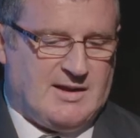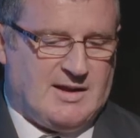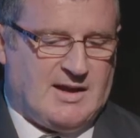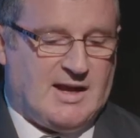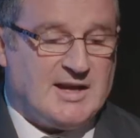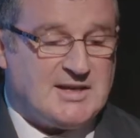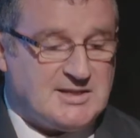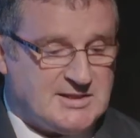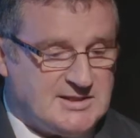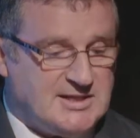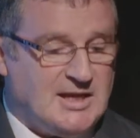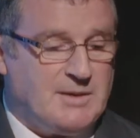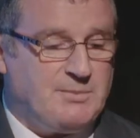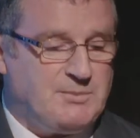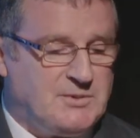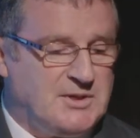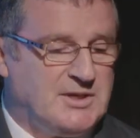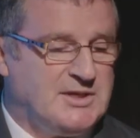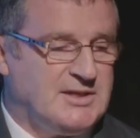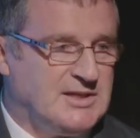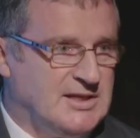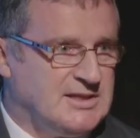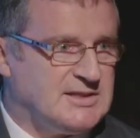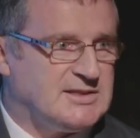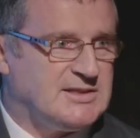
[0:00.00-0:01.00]

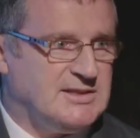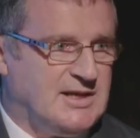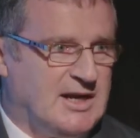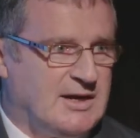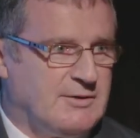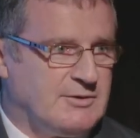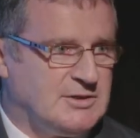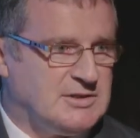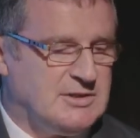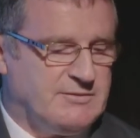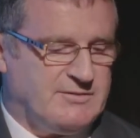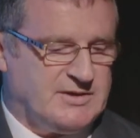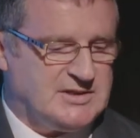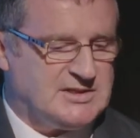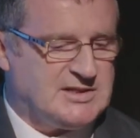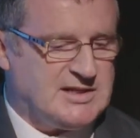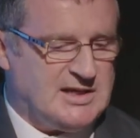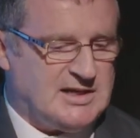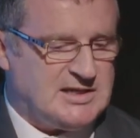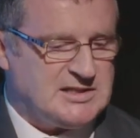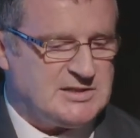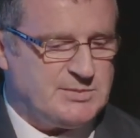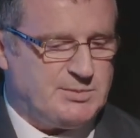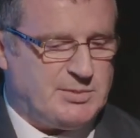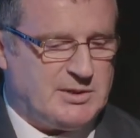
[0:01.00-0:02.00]
Accepting this narrative as
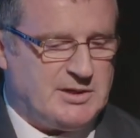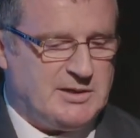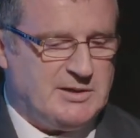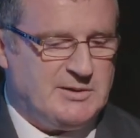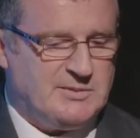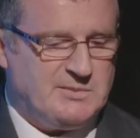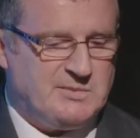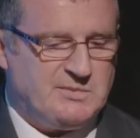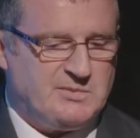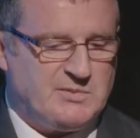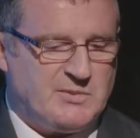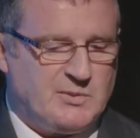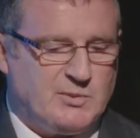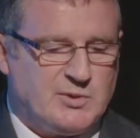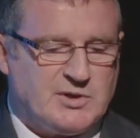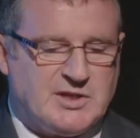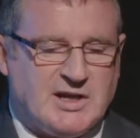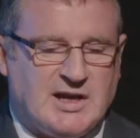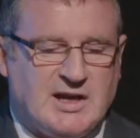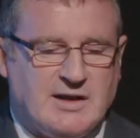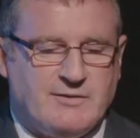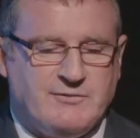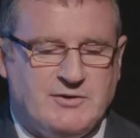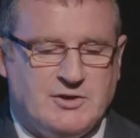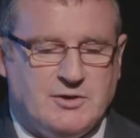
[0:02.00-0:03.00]
gospel would
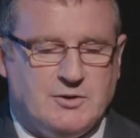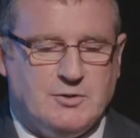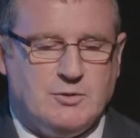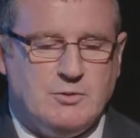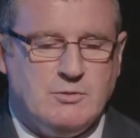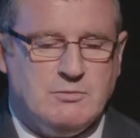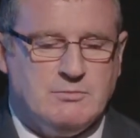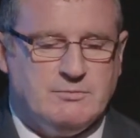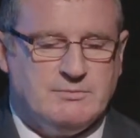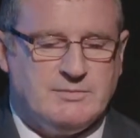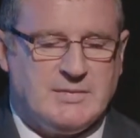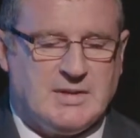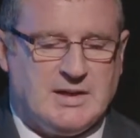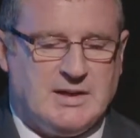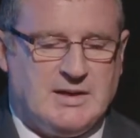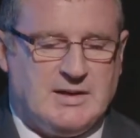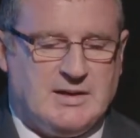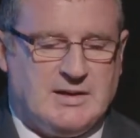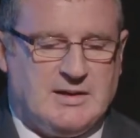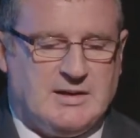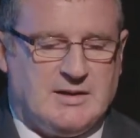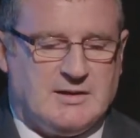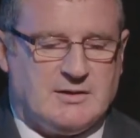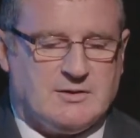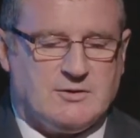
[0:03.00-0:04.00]
have you
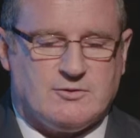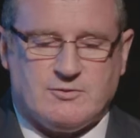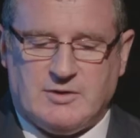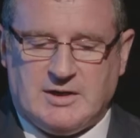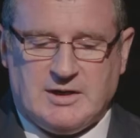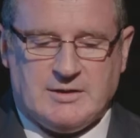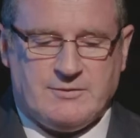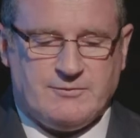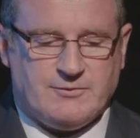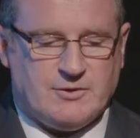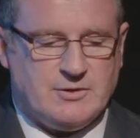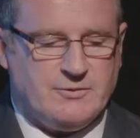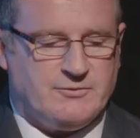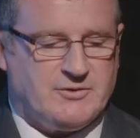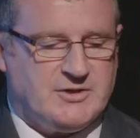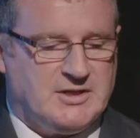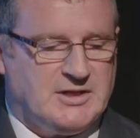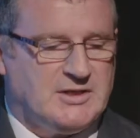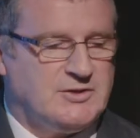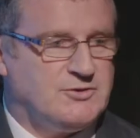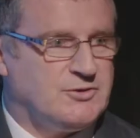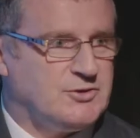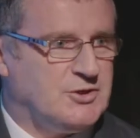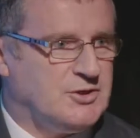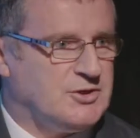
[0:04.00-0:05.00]
grateful for the
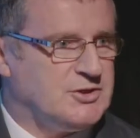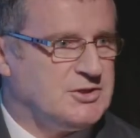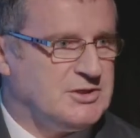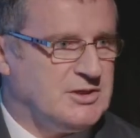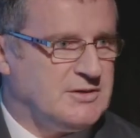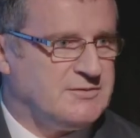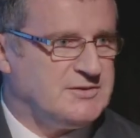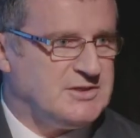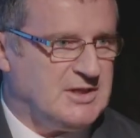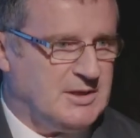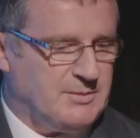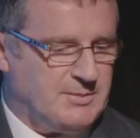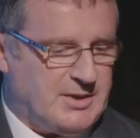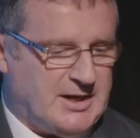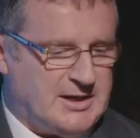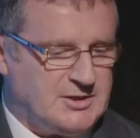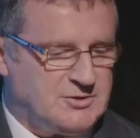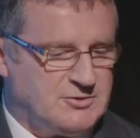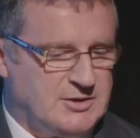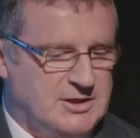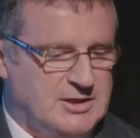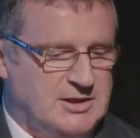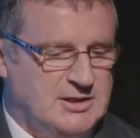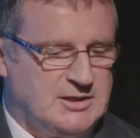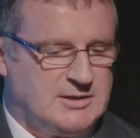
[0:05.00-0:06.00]
introduction of St.
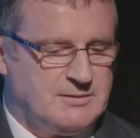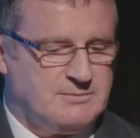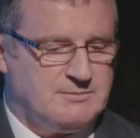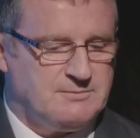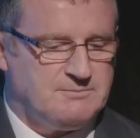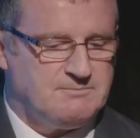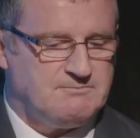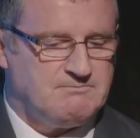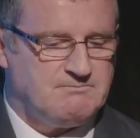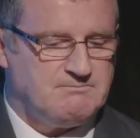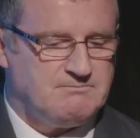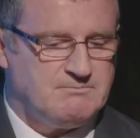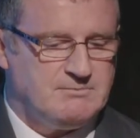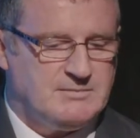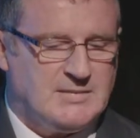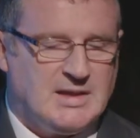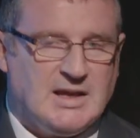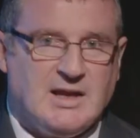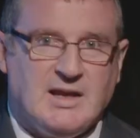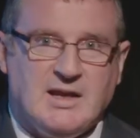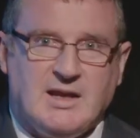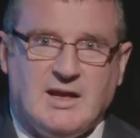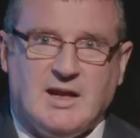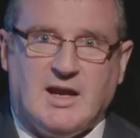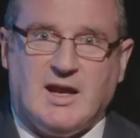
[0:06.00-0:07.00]
Patrick,
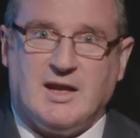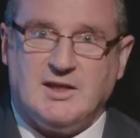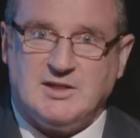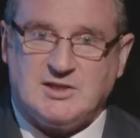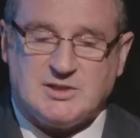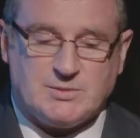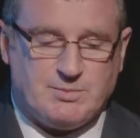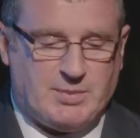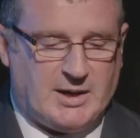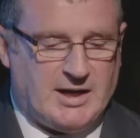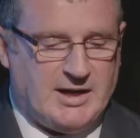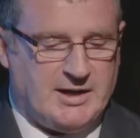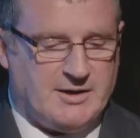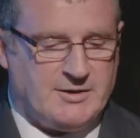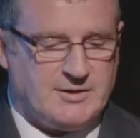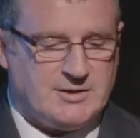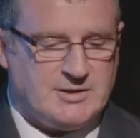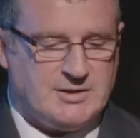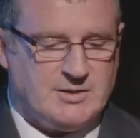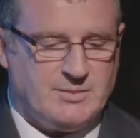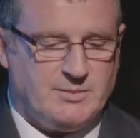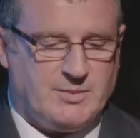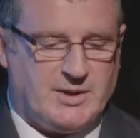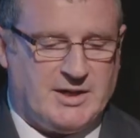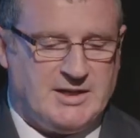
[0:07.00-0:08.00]
inspired
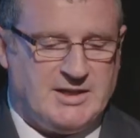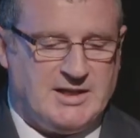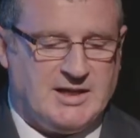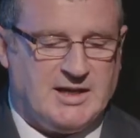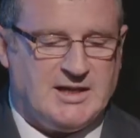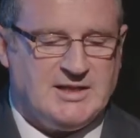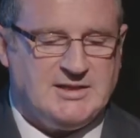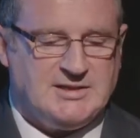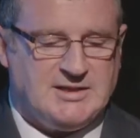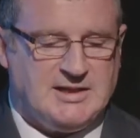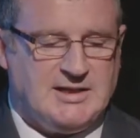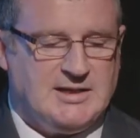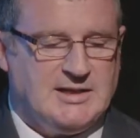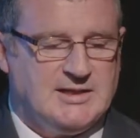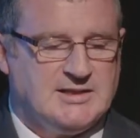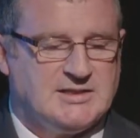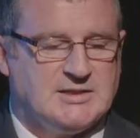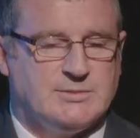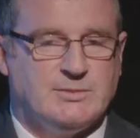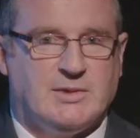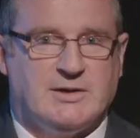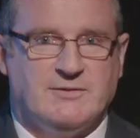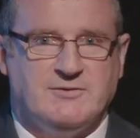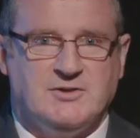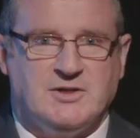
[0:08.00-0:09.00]
by the
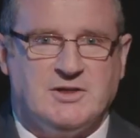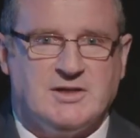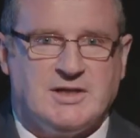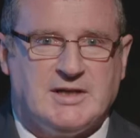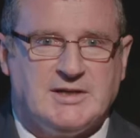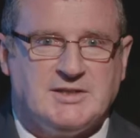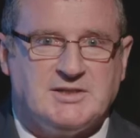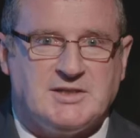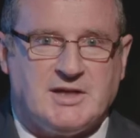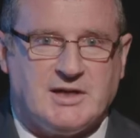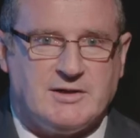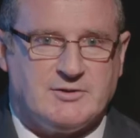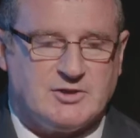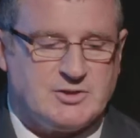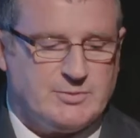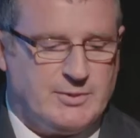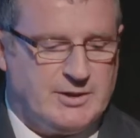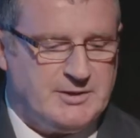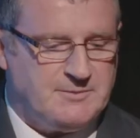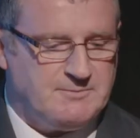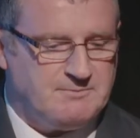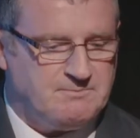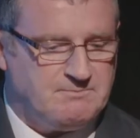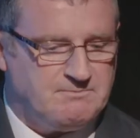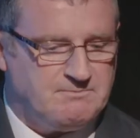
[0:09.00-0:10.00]
idealism of the United Irishmen,